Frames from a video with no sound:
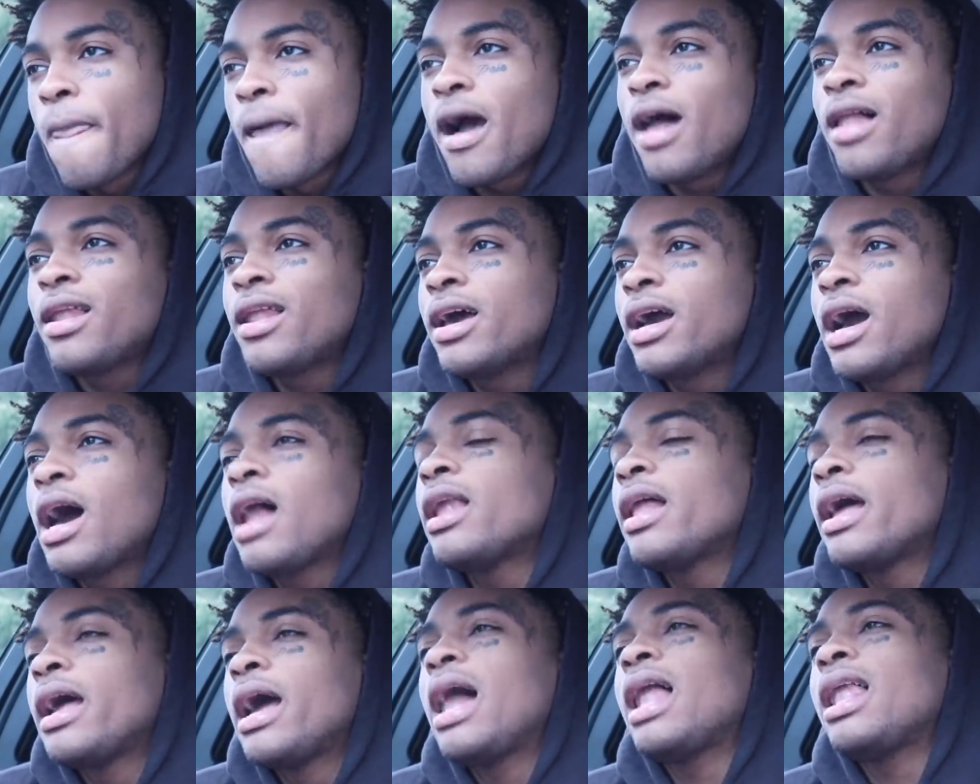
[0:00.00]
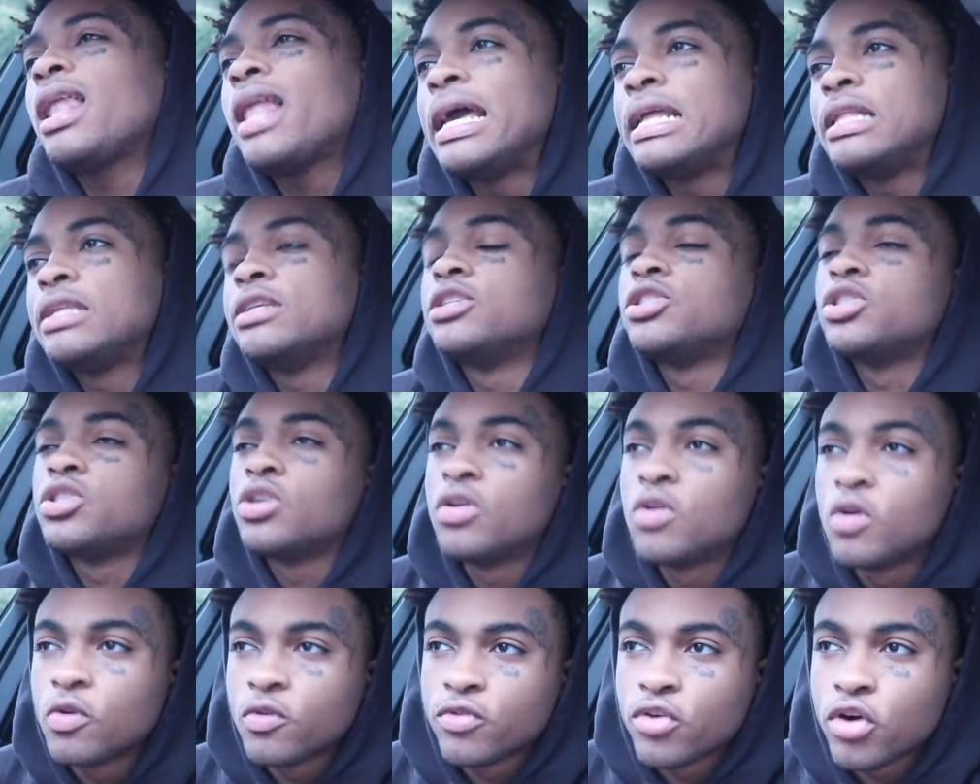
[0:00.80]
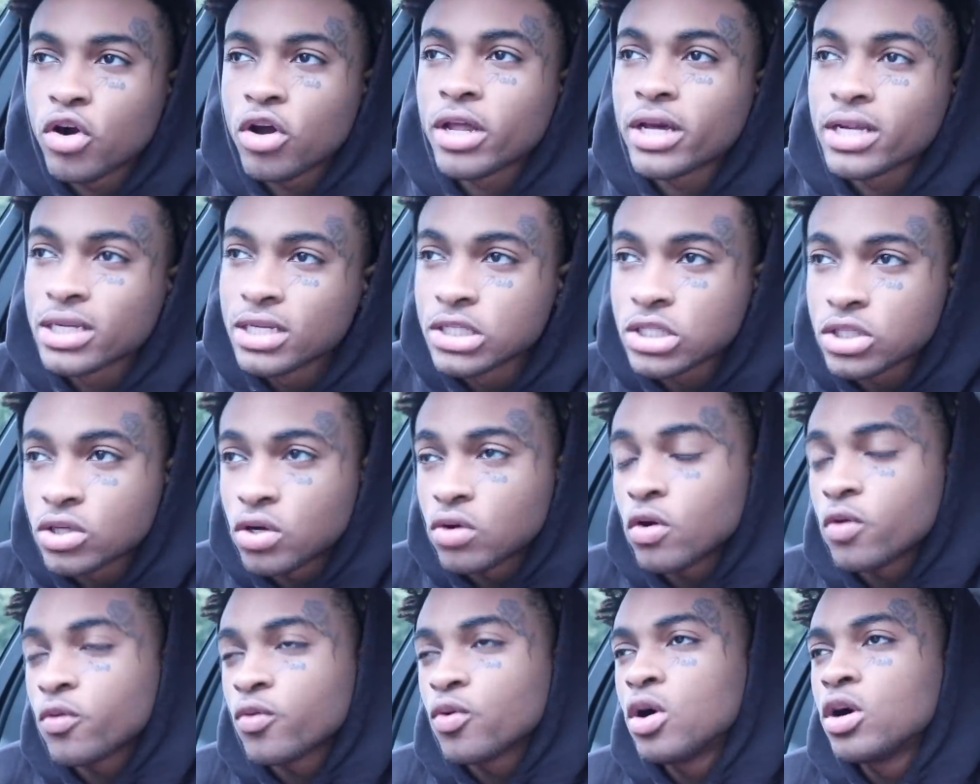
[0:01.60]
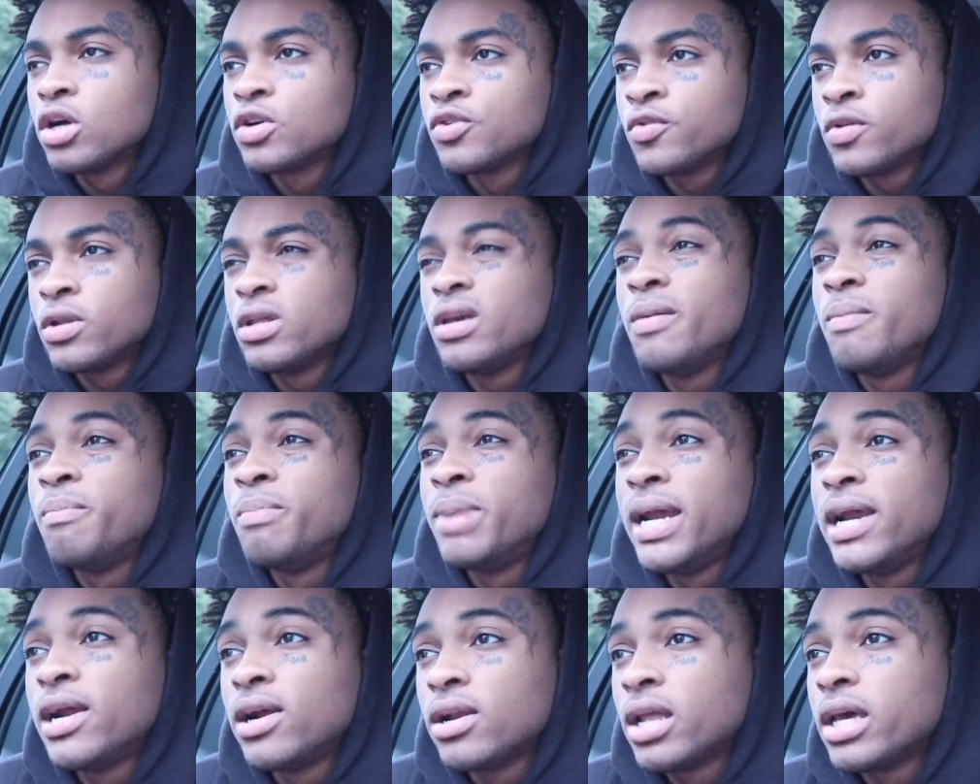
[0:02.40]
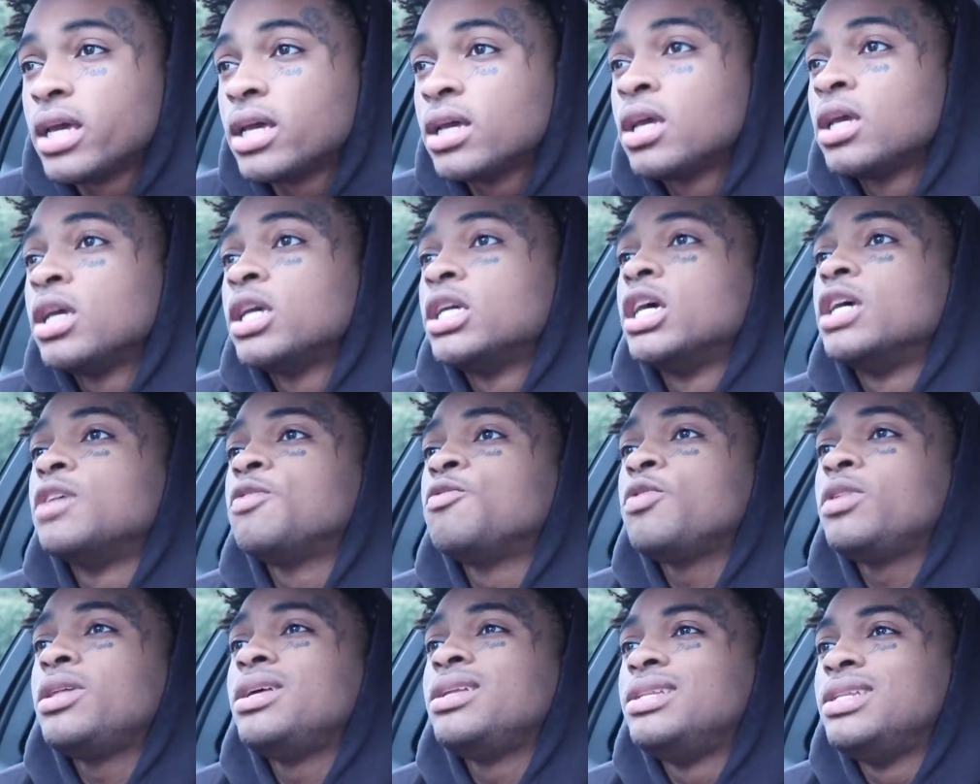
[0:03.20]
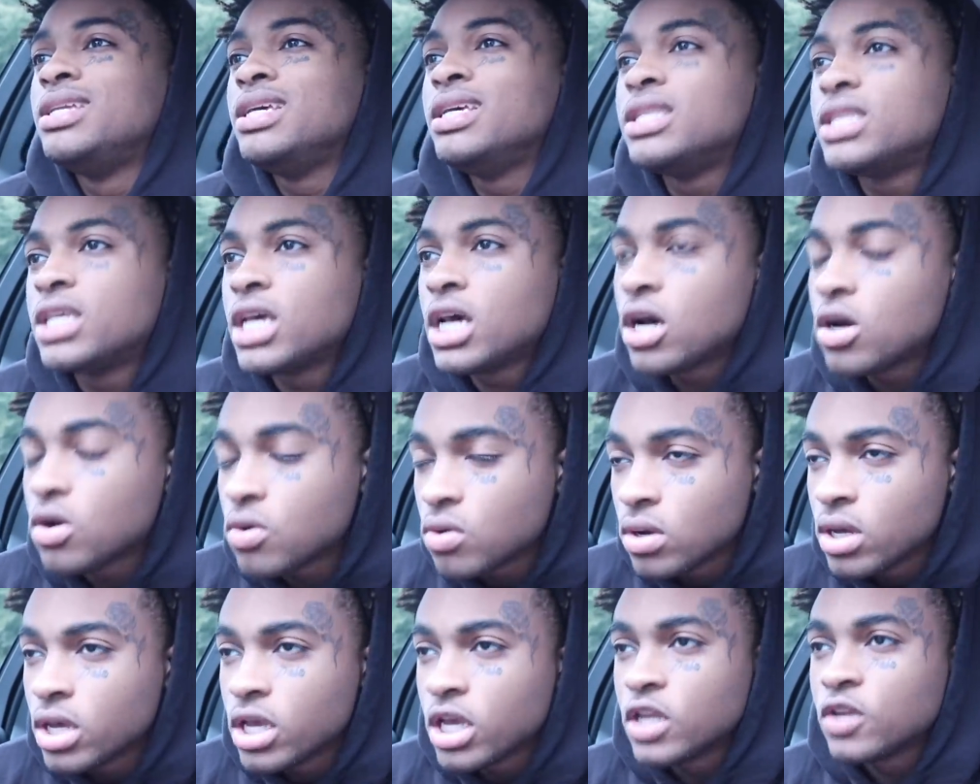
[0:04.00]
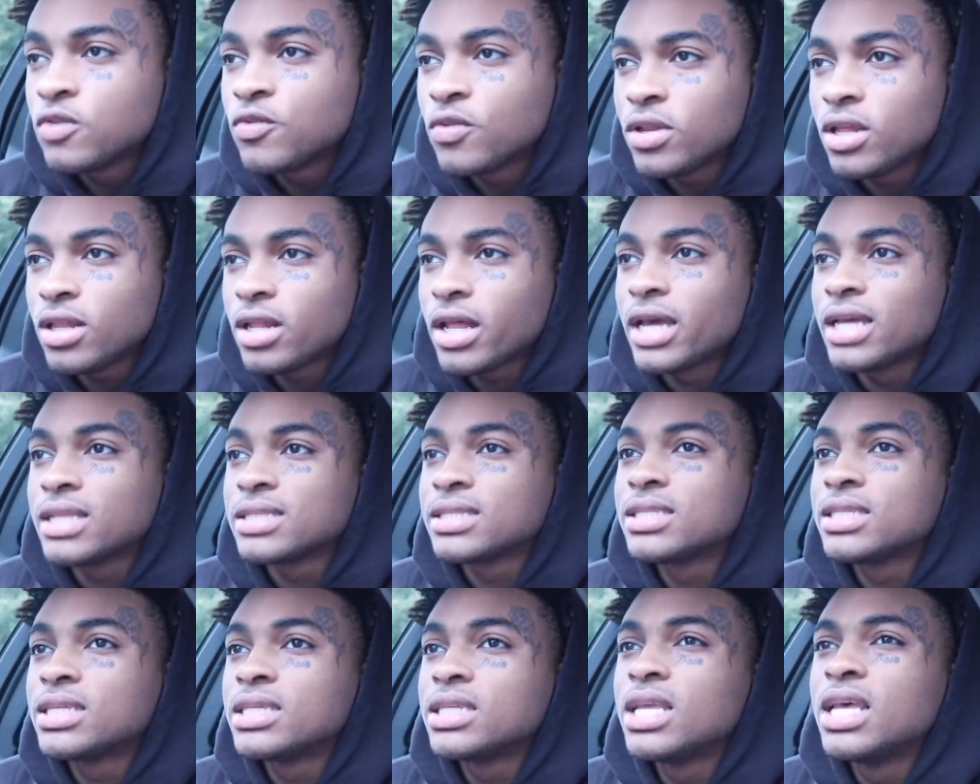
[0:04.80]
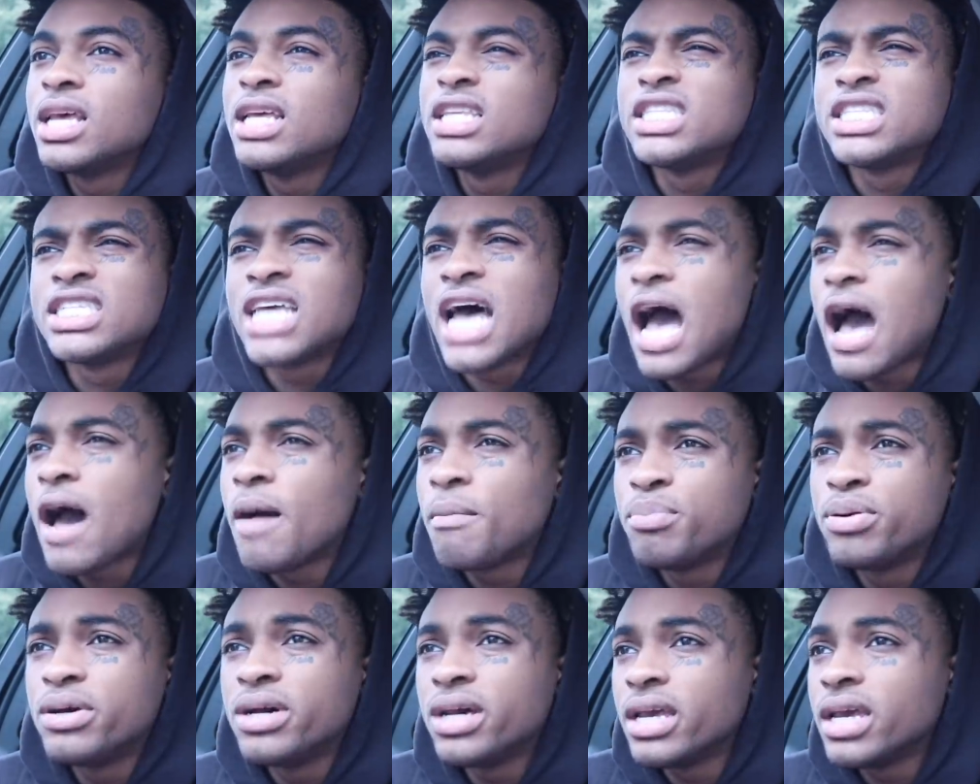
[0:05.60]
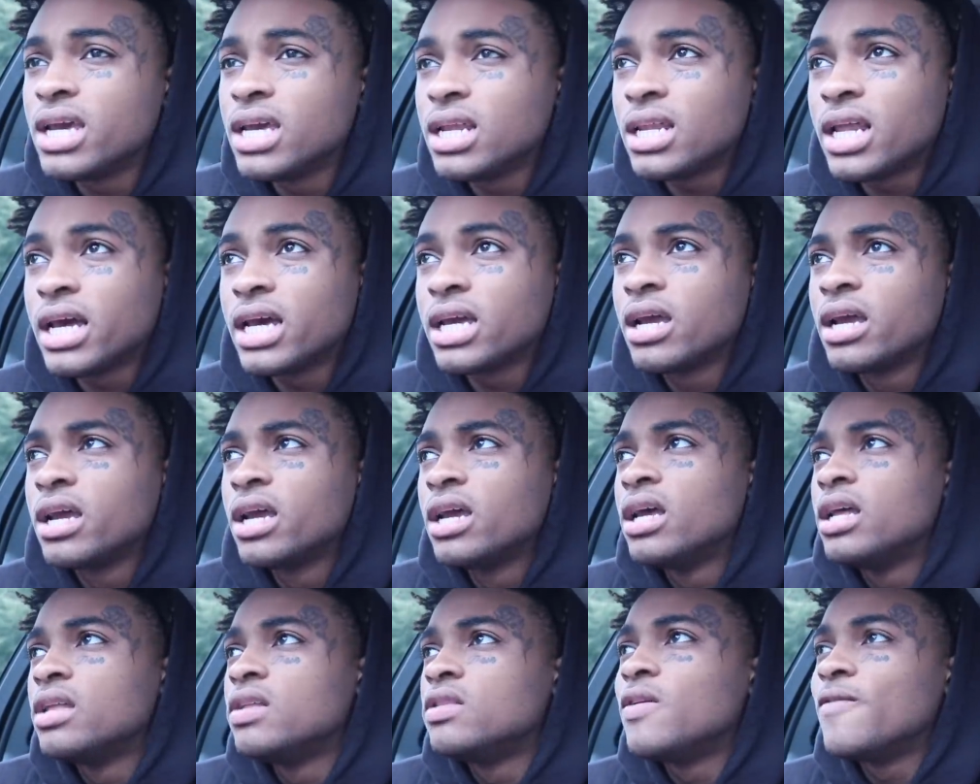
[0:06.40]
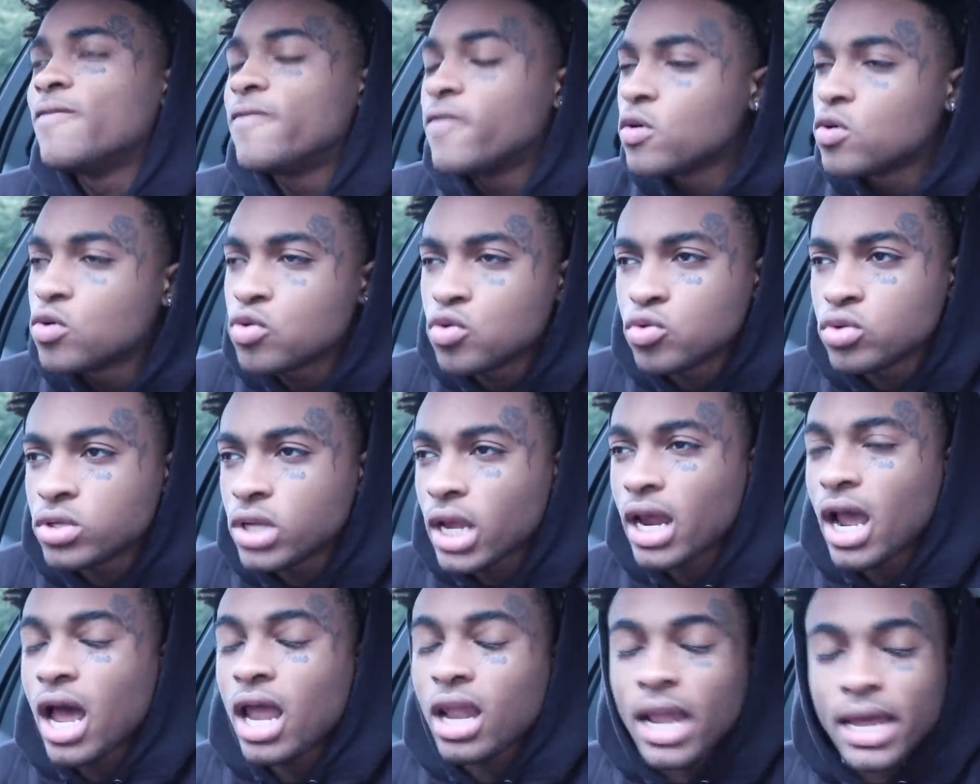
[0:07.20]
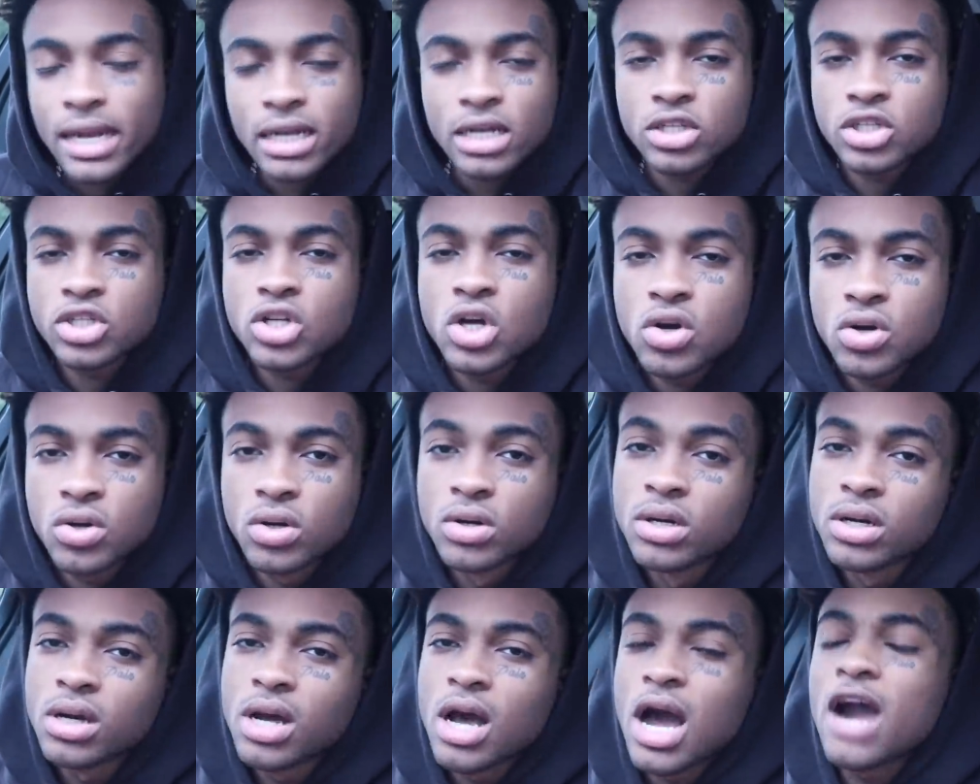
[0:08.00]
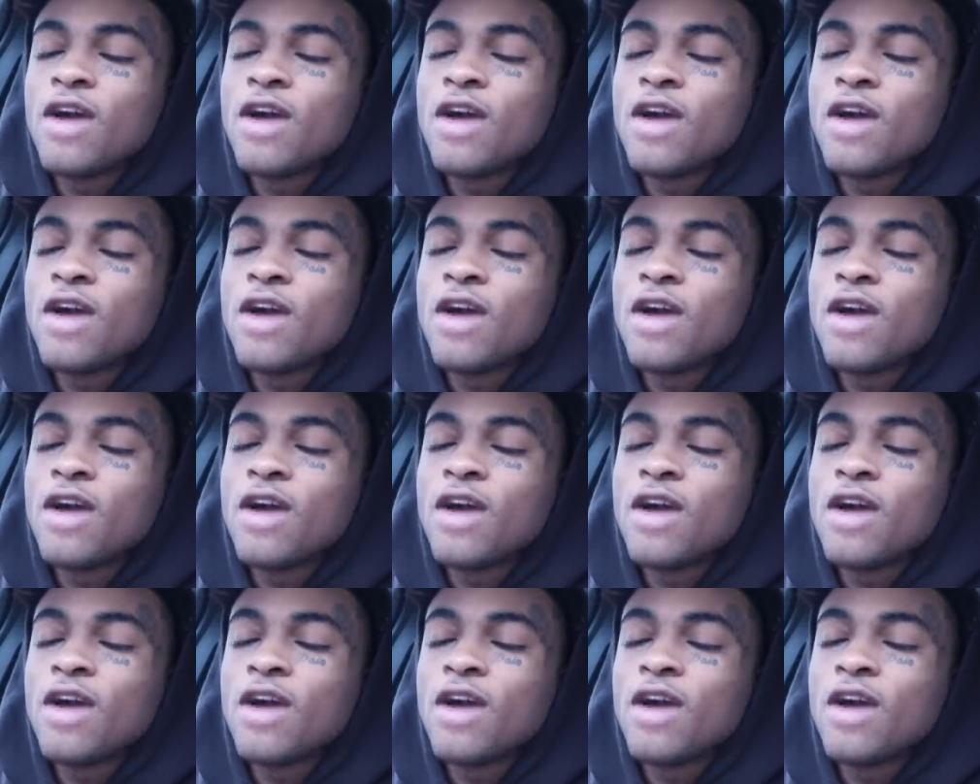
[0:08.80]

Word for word: I like I like I like this song overall. Like this song overall is really a banger. Like it's really detailed. It's really like time put in. Like the vocals. Like I like the song.